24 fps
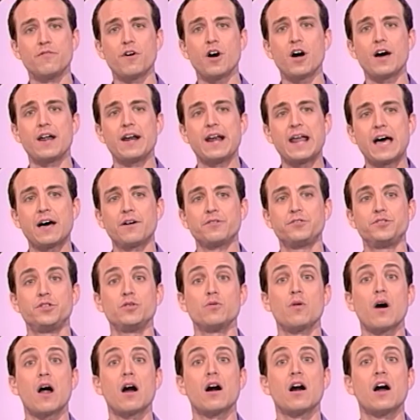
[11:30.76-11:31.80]
on now
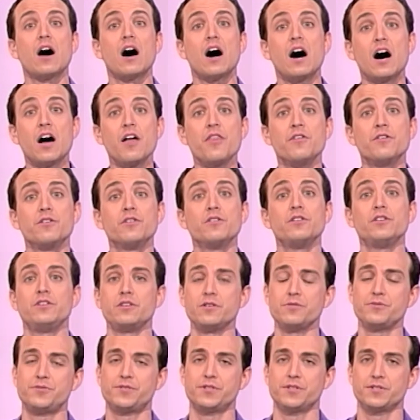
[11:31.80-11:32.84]
to our other
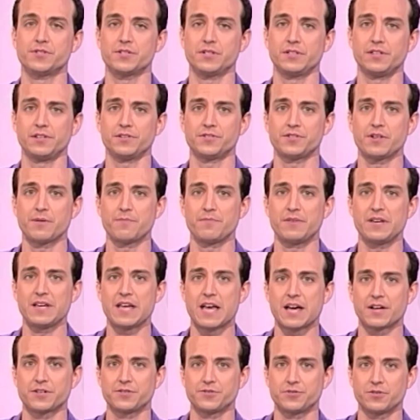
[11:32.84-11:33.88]
uses. A little something
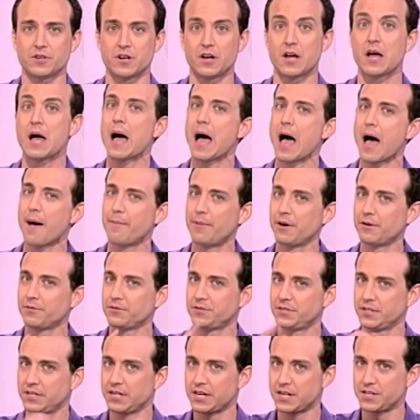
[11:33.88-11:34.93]
extra about
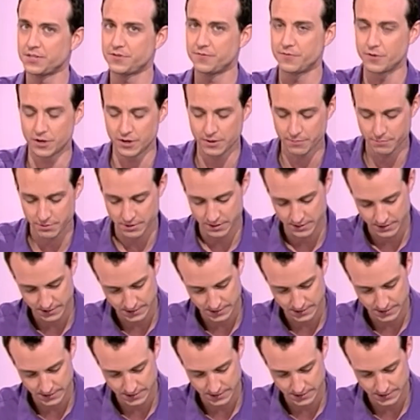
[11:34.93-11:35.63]
today's verb.